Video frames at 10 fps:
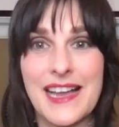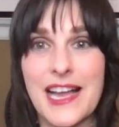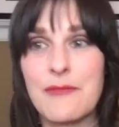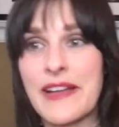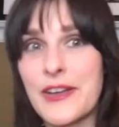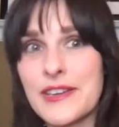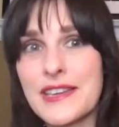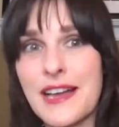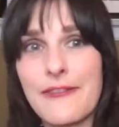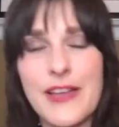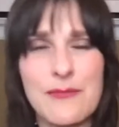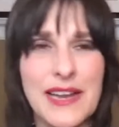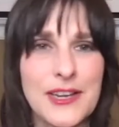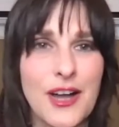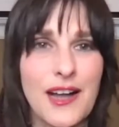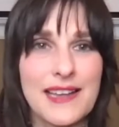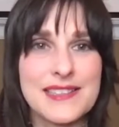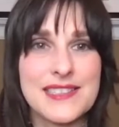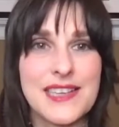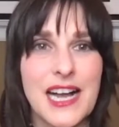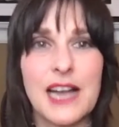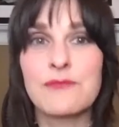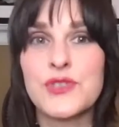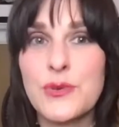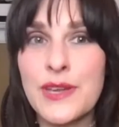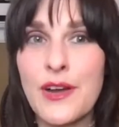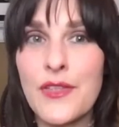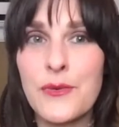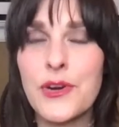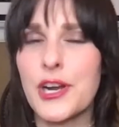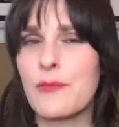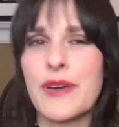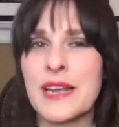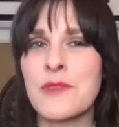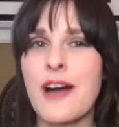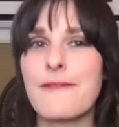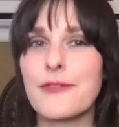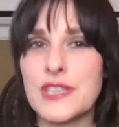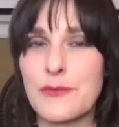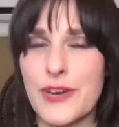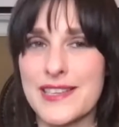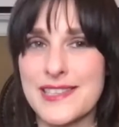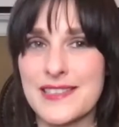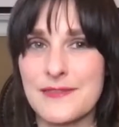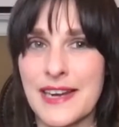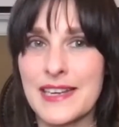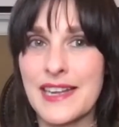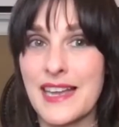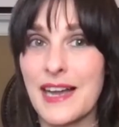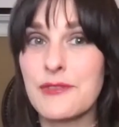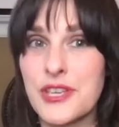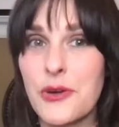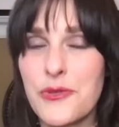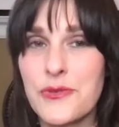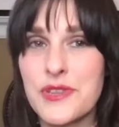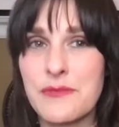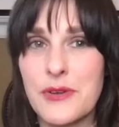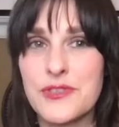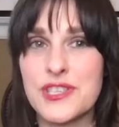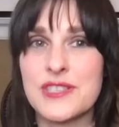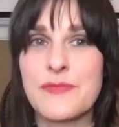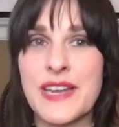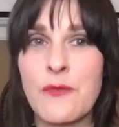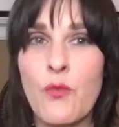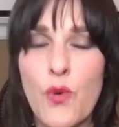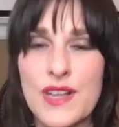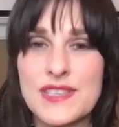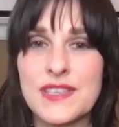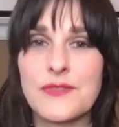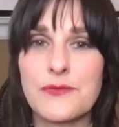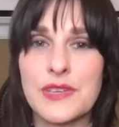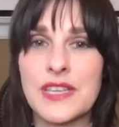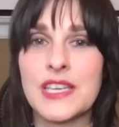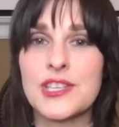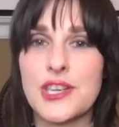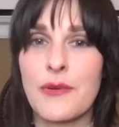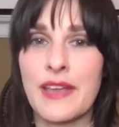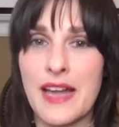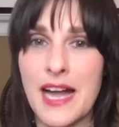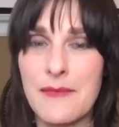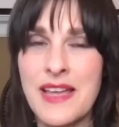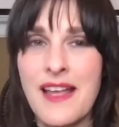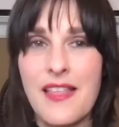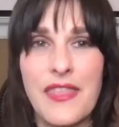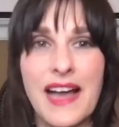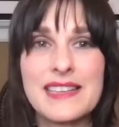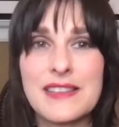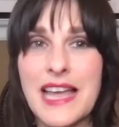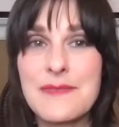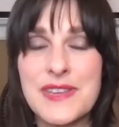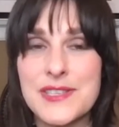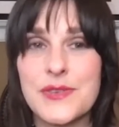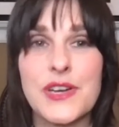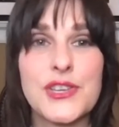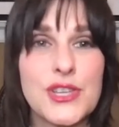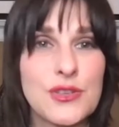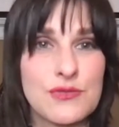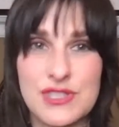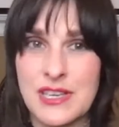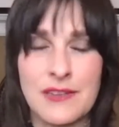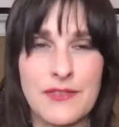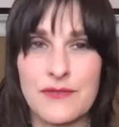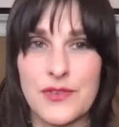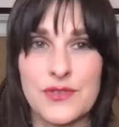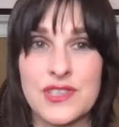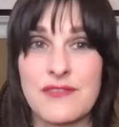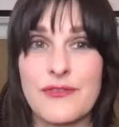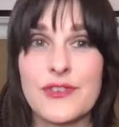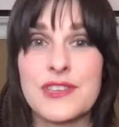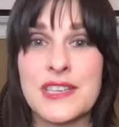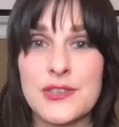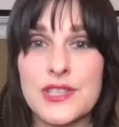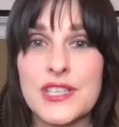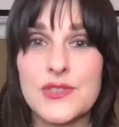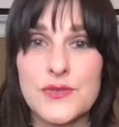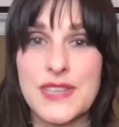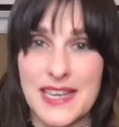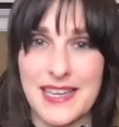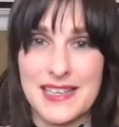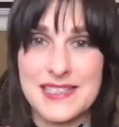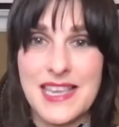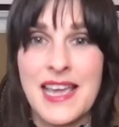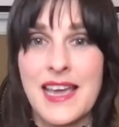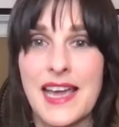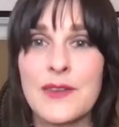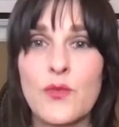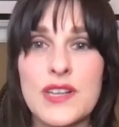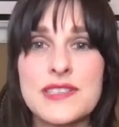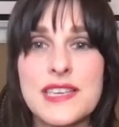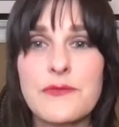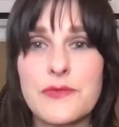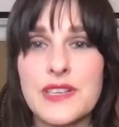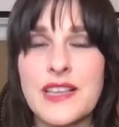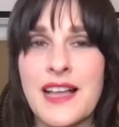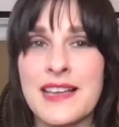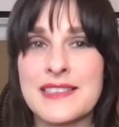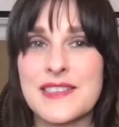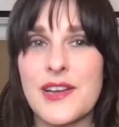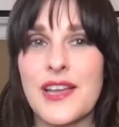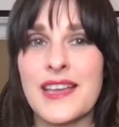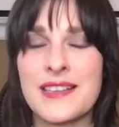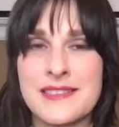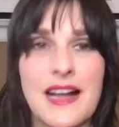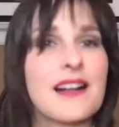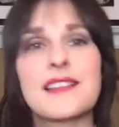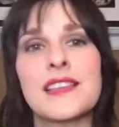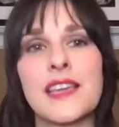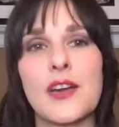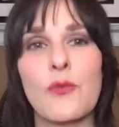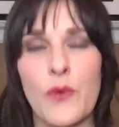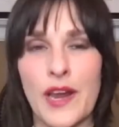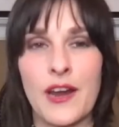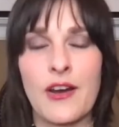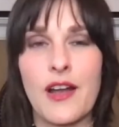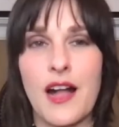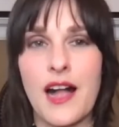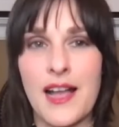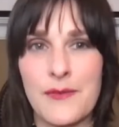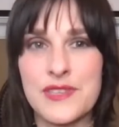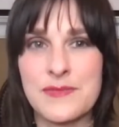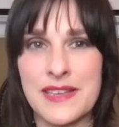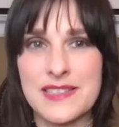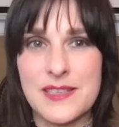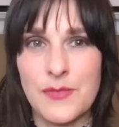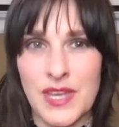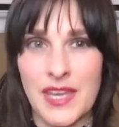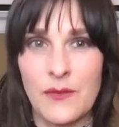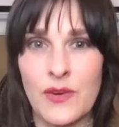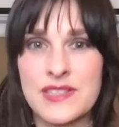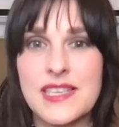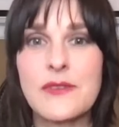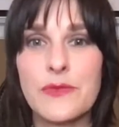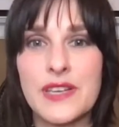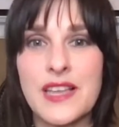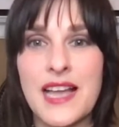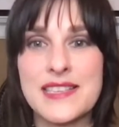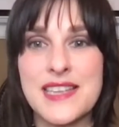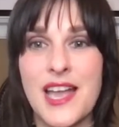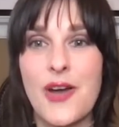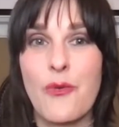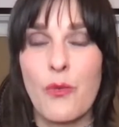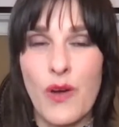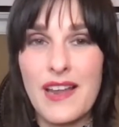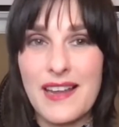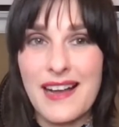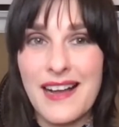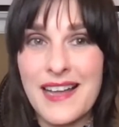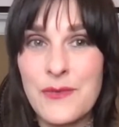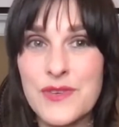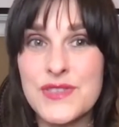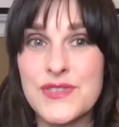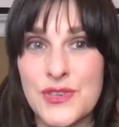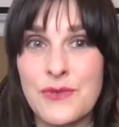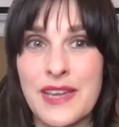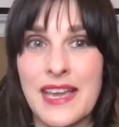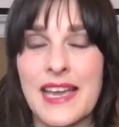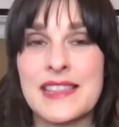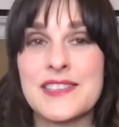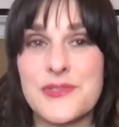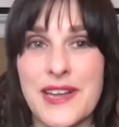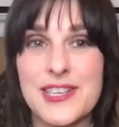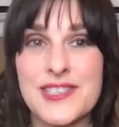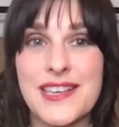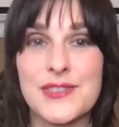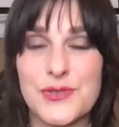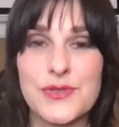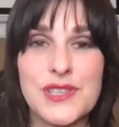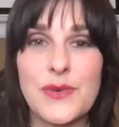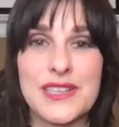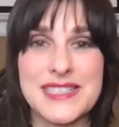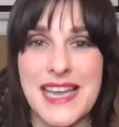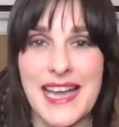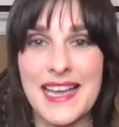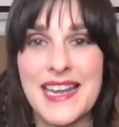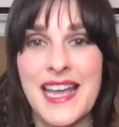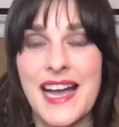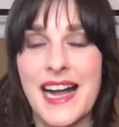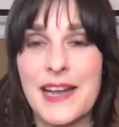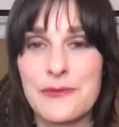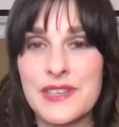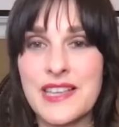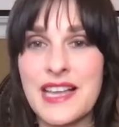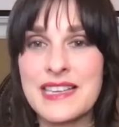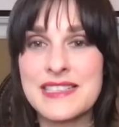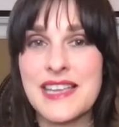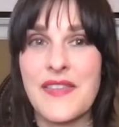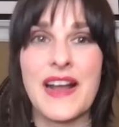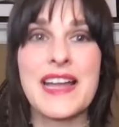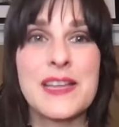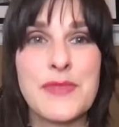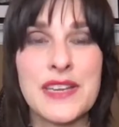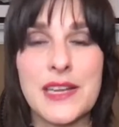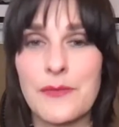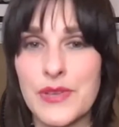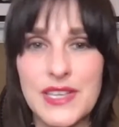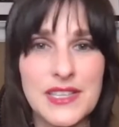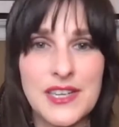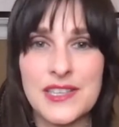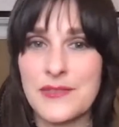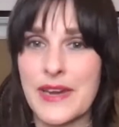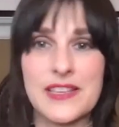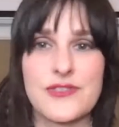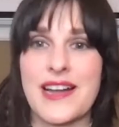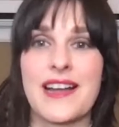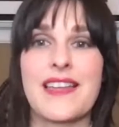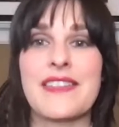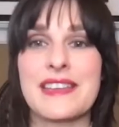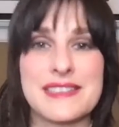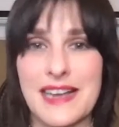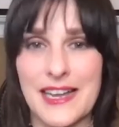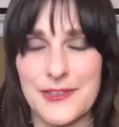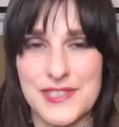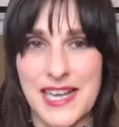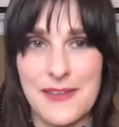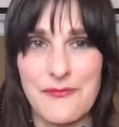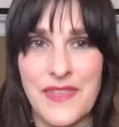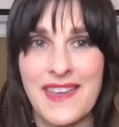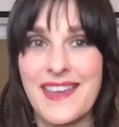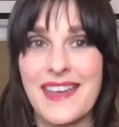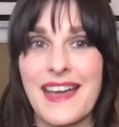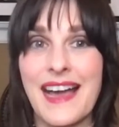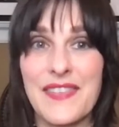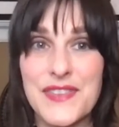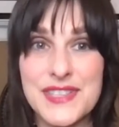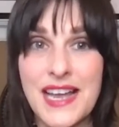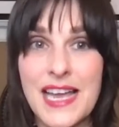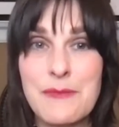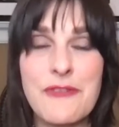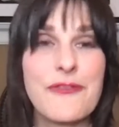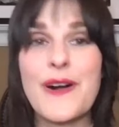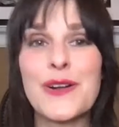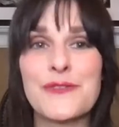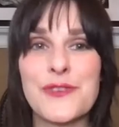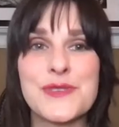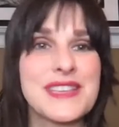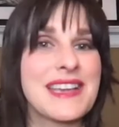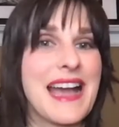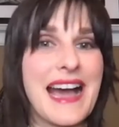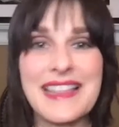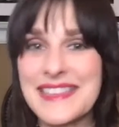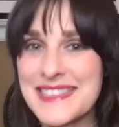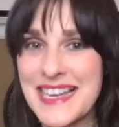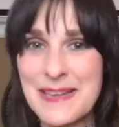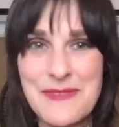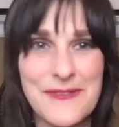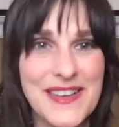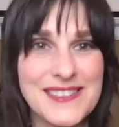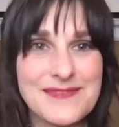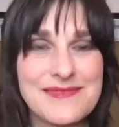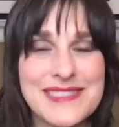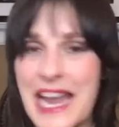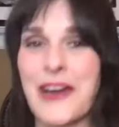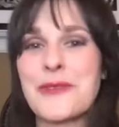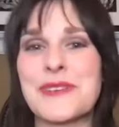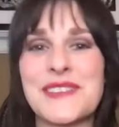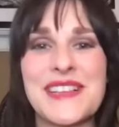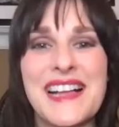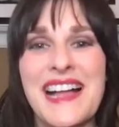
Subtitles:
Am I good enough? Am I not? I'm doing all the work, but I'm not fully present, right? I would go through the motions, but I wasn't really showing up. That led me to a huge state of confusion for nearly 2 decades. And once I realized exactly where I was meant to be, once I realized what I was doing and the direction I truly wanted to head, I realized that I had been completely on the right track the entire time. At the time, it felt confusing. At the time, it felt terrible.